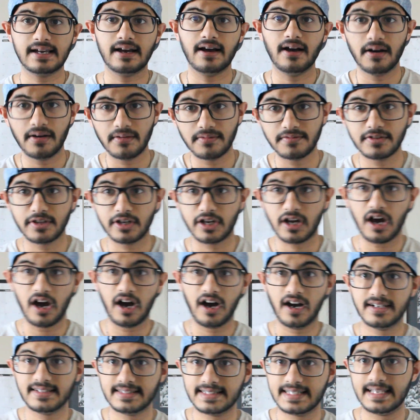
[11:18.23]
of the
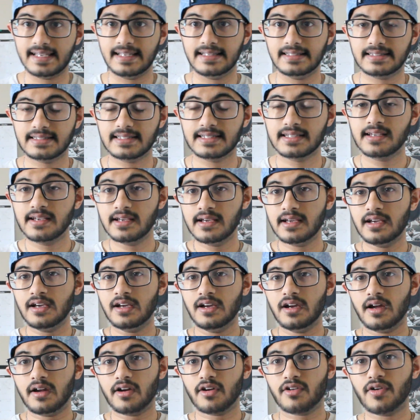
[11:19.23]
content,
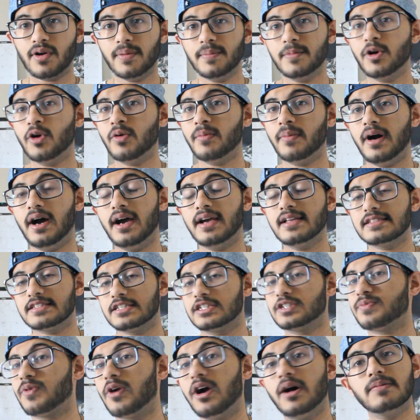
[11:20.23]
Criminal Minds
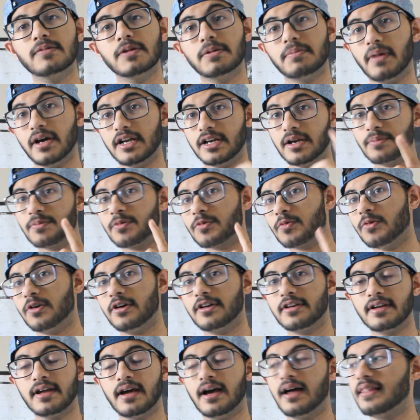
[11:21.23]
is probably my number
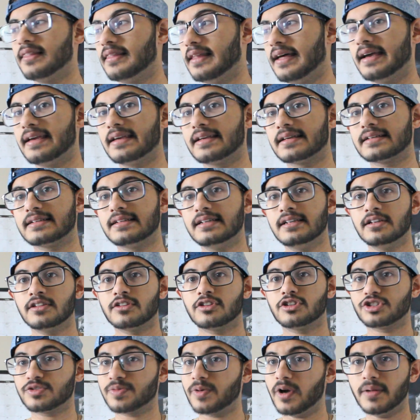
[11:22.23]
1. Like,
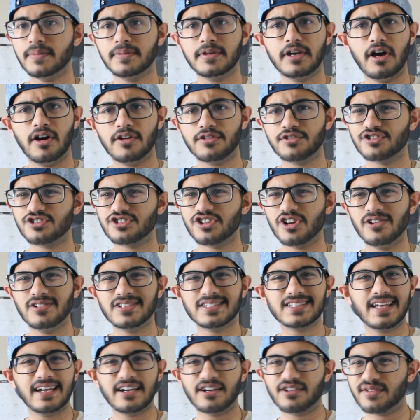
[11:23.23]
there's probably other
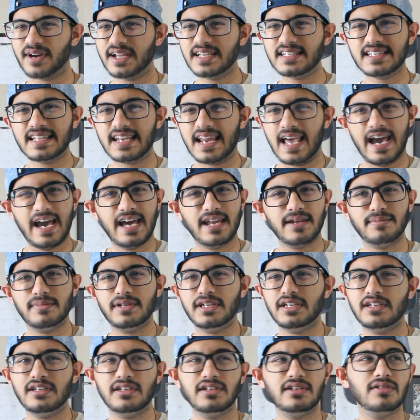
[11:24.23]
shows like Grey's
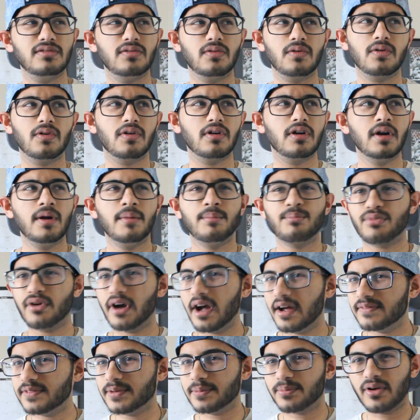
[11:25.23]
Anatomy or Private